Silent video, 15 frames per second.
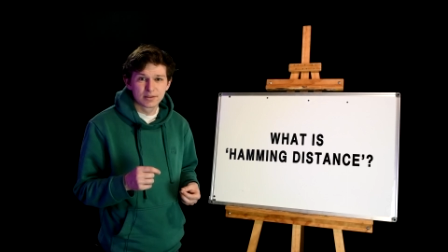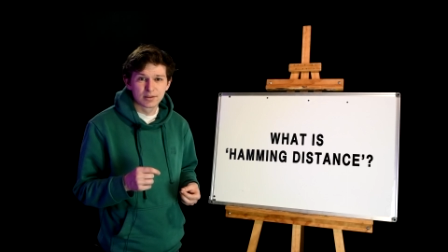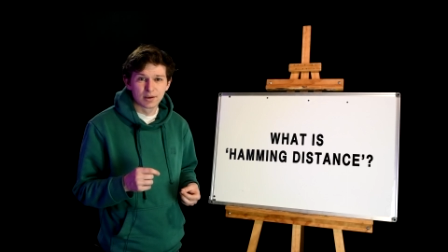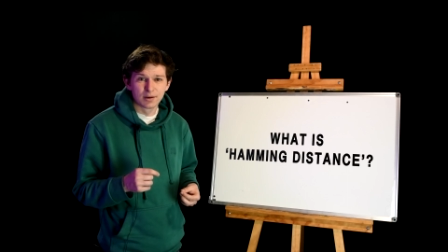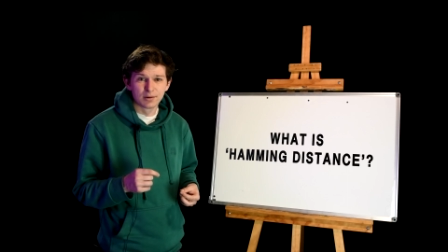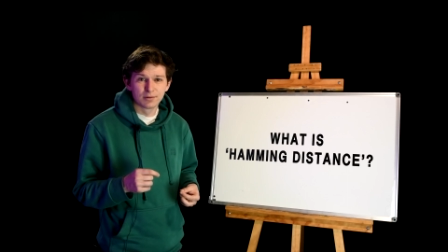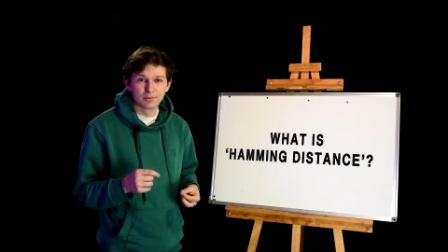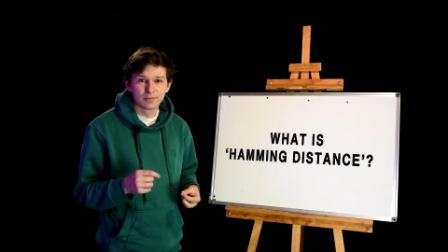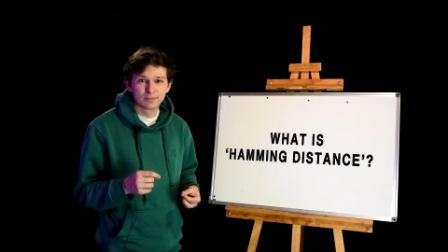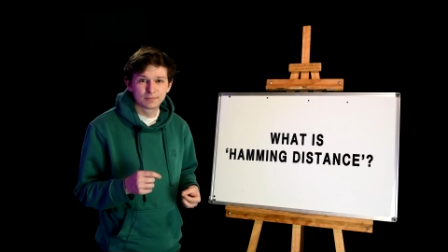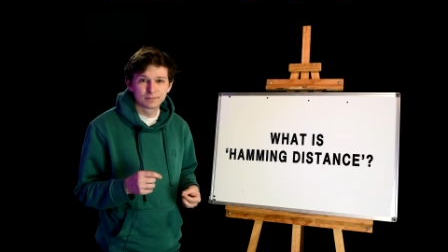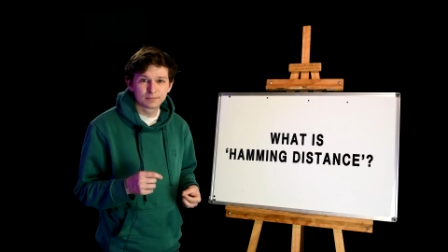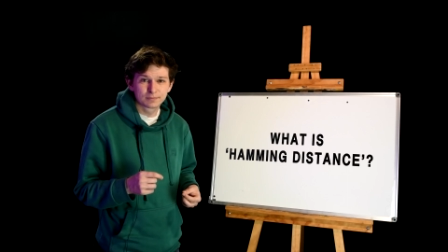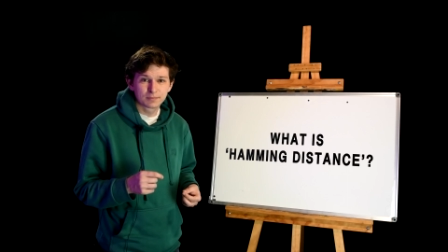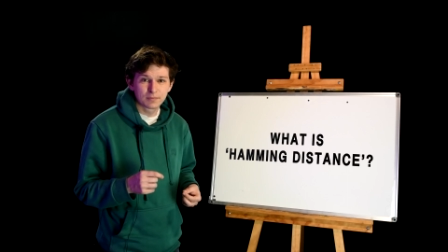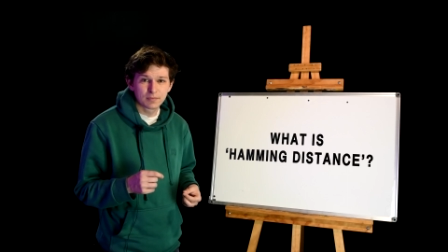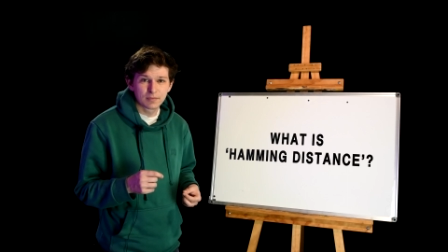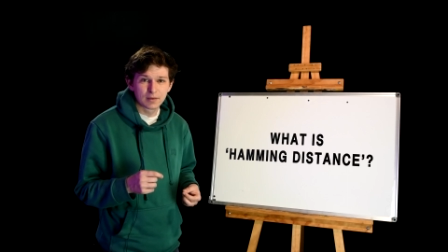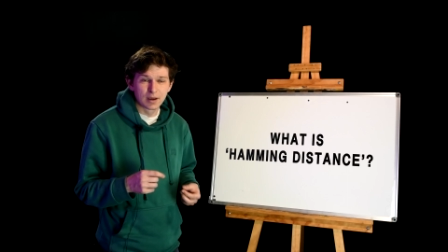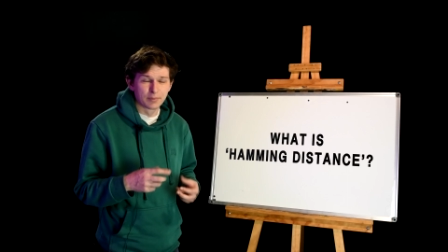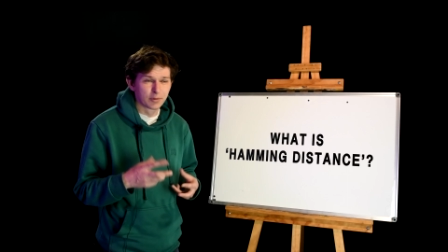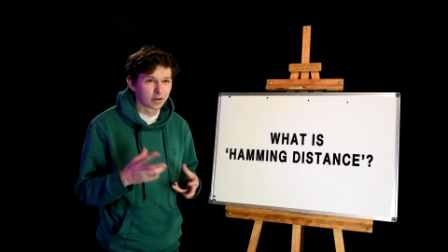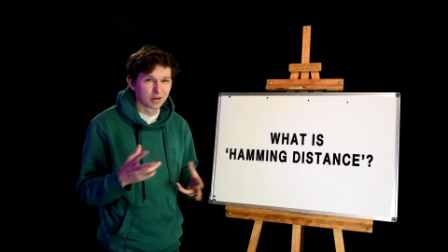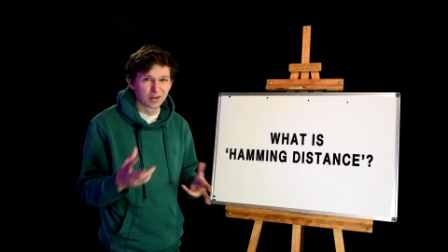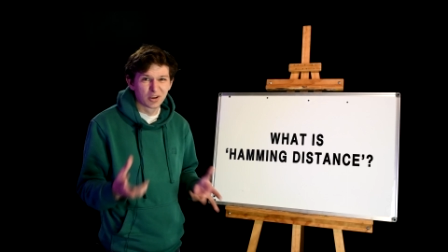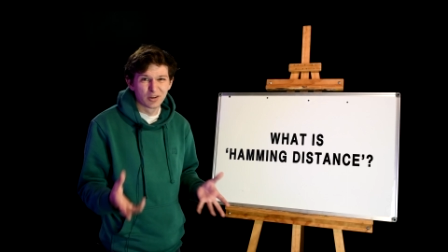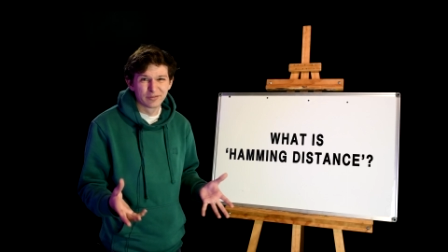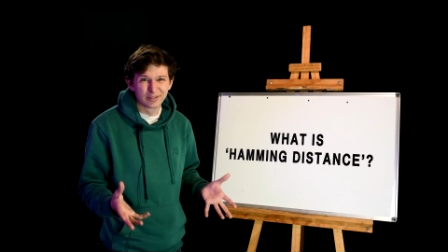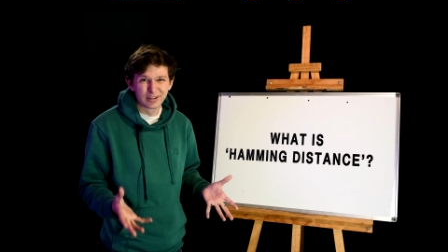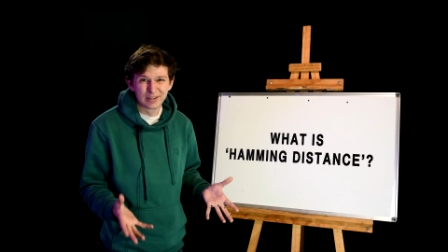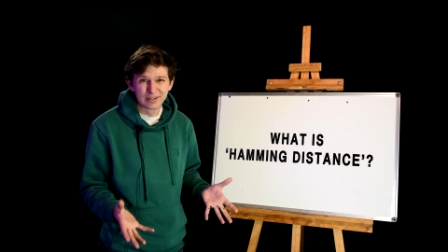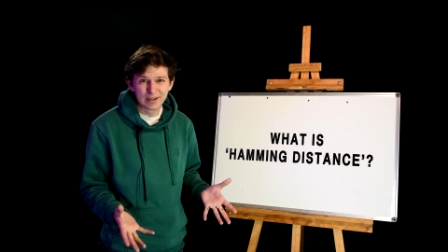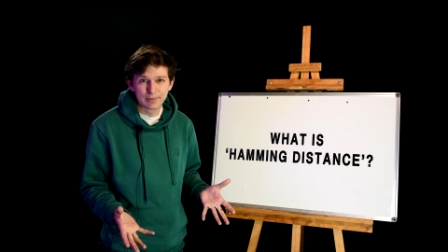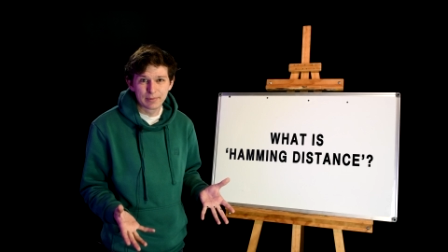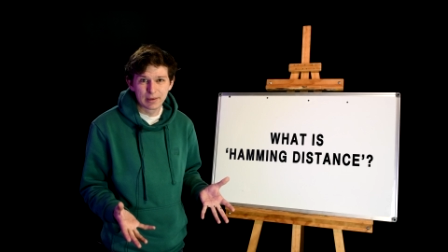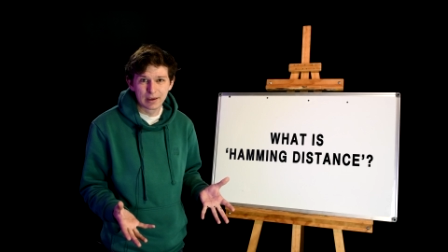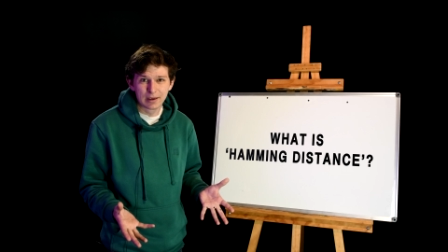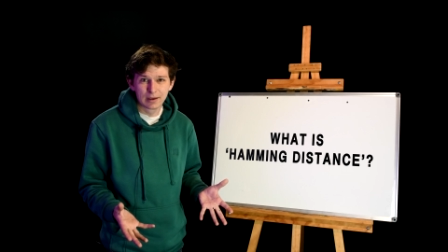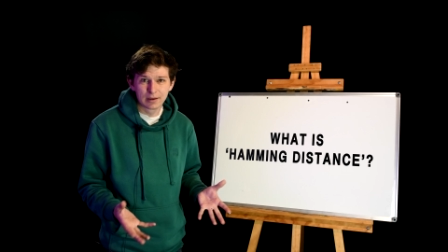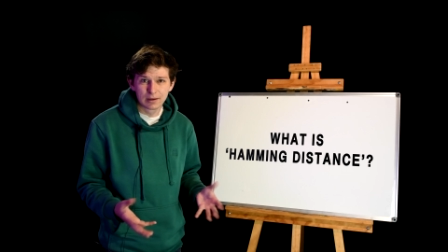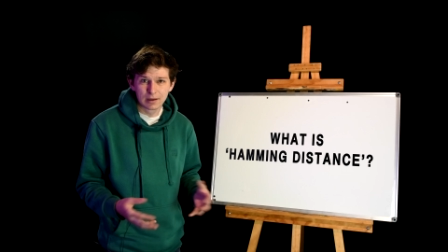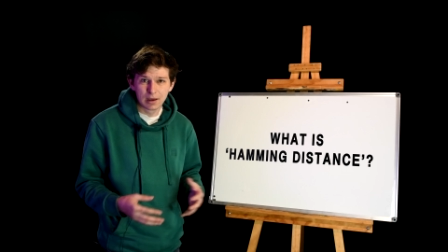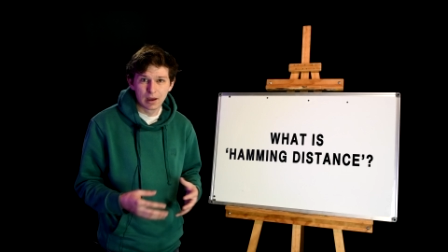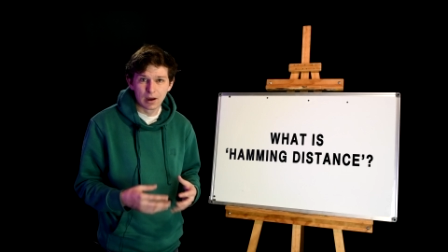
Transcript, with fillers: So I'm not going to go very in depth here.